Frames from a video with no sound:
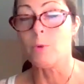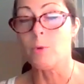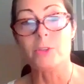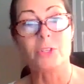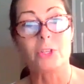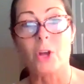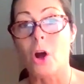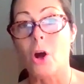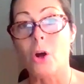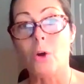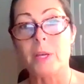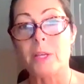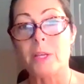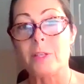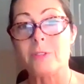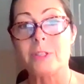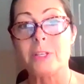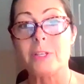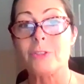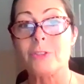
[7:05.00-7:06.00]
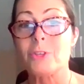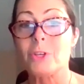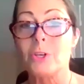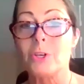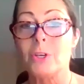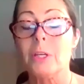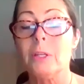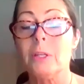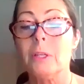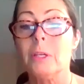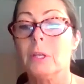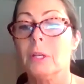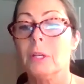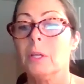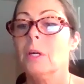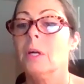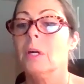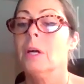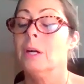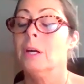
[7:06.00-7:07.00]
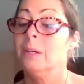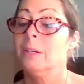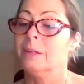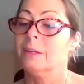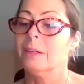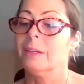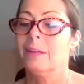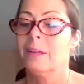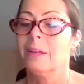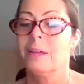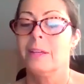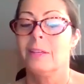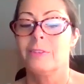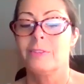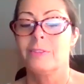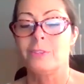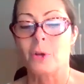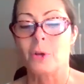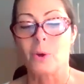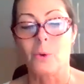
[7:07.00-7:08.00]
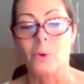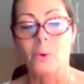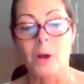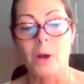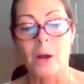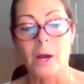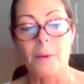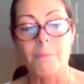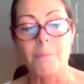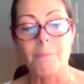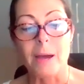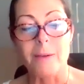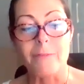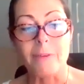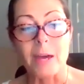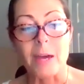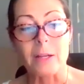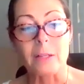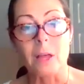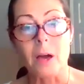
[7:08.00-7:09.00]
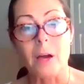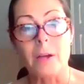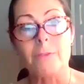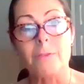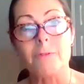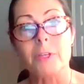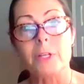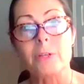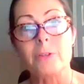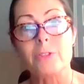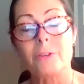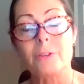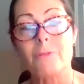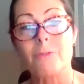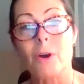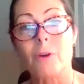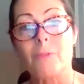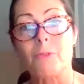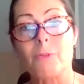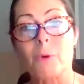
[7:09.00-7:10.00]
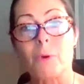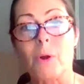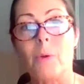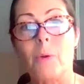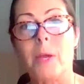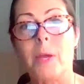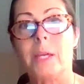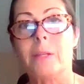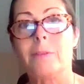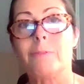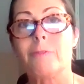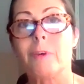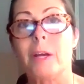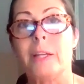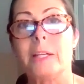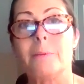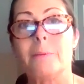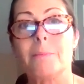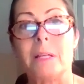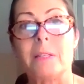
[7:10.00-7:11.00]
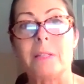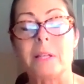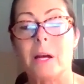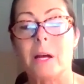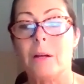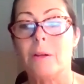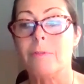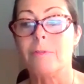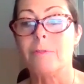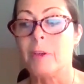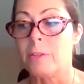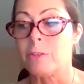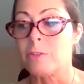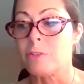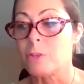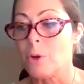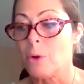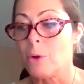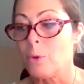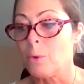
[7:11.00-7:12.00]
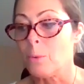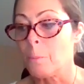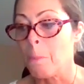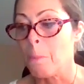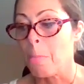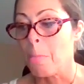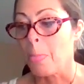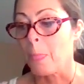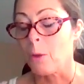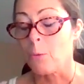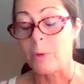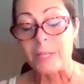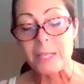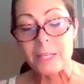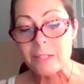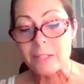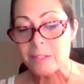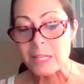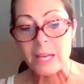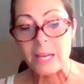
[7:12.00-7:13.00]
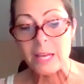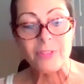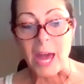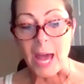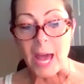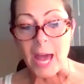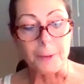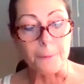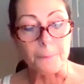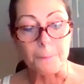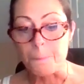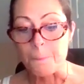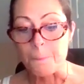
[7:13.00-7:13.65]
wasn't always this good. So I've had a lot of years of growing and finding myself. And so when he said that,